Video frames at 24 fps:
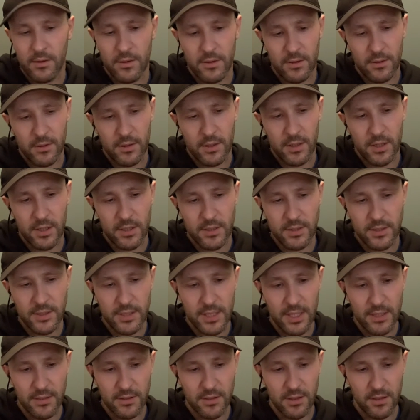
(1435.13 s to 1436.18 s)
I gotta say
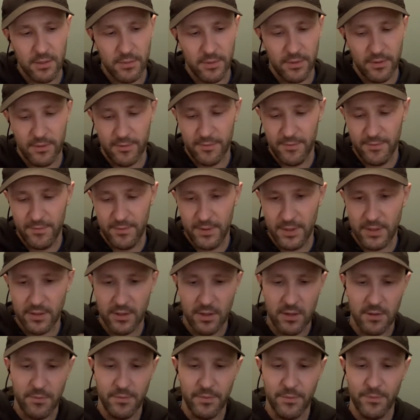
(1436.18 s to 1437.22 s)
it's gotta be in the
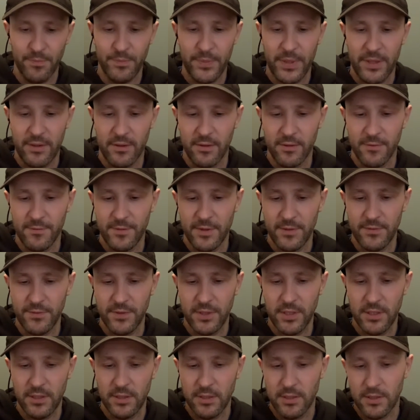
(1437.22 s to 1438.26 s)

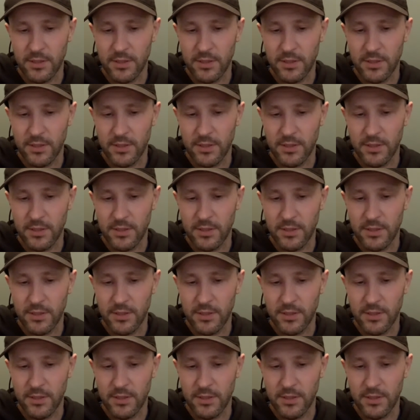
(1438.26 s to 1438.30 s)
50s.